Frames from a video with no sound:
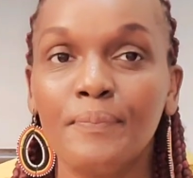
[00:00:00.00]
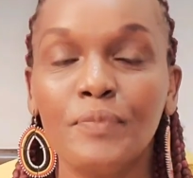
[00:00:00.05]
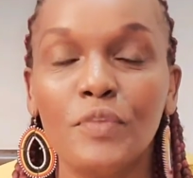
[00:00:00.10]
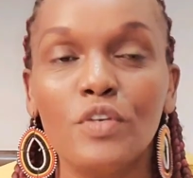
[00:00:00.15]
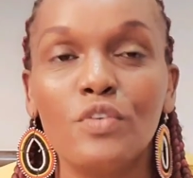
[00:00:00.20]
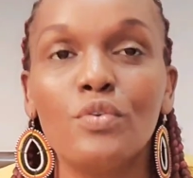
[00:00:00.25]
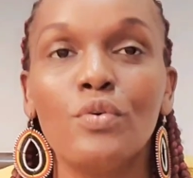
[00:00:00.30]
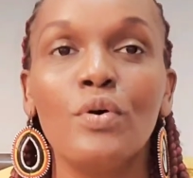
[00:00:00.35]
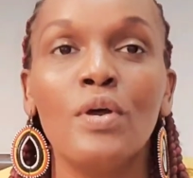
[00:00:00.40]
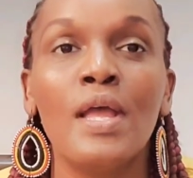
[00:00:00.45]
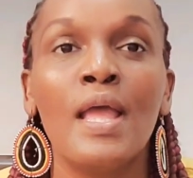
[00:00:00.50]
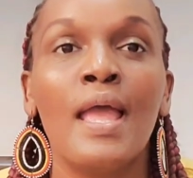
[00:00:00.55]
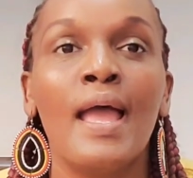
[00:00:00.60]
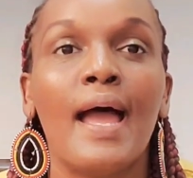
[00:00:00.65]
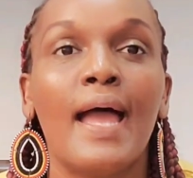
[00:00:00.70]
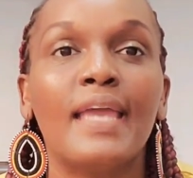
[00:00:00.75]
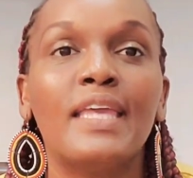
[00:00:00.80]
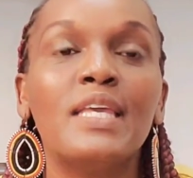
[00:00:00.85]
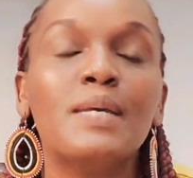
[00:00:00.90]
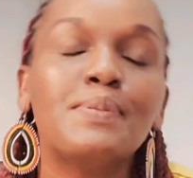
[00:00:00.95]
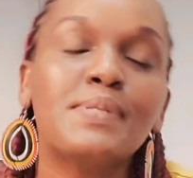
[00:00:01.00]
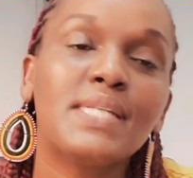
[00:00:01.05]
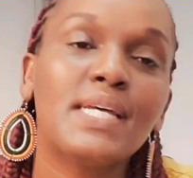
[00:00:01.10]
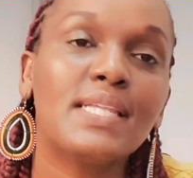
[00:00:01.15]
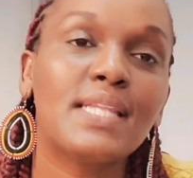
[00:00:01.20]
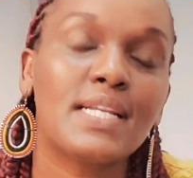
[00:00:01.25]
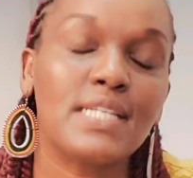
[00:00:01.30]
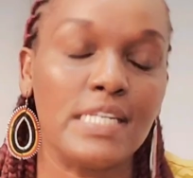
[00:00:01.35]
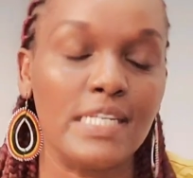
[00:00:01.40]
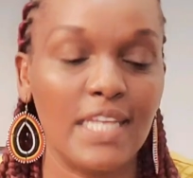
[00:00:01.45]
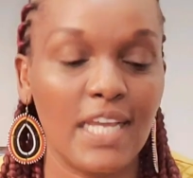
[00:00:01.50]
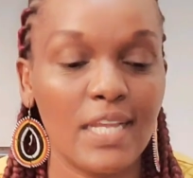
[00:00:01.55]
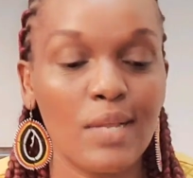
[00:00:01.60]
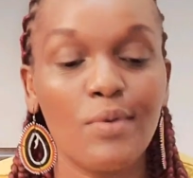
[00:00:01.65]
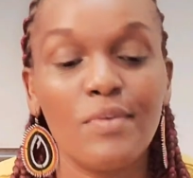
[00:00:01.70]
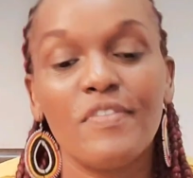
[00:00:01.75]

You know, I keep saying that in Kenya